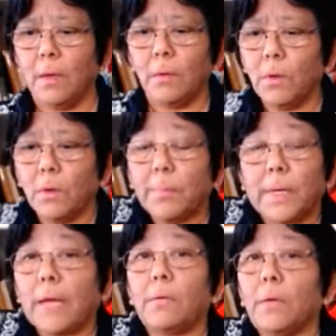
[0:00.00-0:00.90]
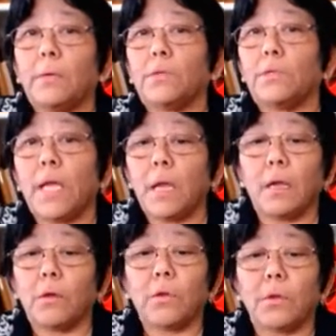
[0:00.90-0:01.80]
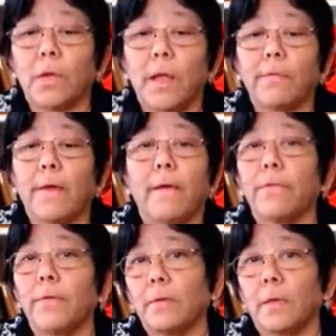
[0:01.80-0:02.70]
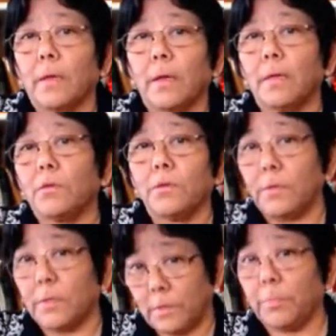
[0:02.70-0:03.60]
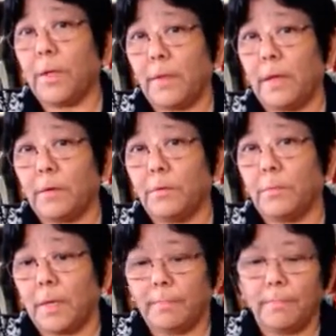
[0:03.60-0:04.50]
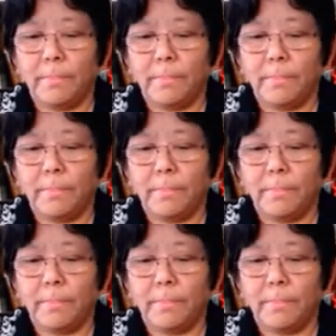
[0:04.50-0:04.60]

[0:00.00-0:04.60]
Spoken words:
Well, but I don't understand how you could have that feeling. I need you to explain that to me.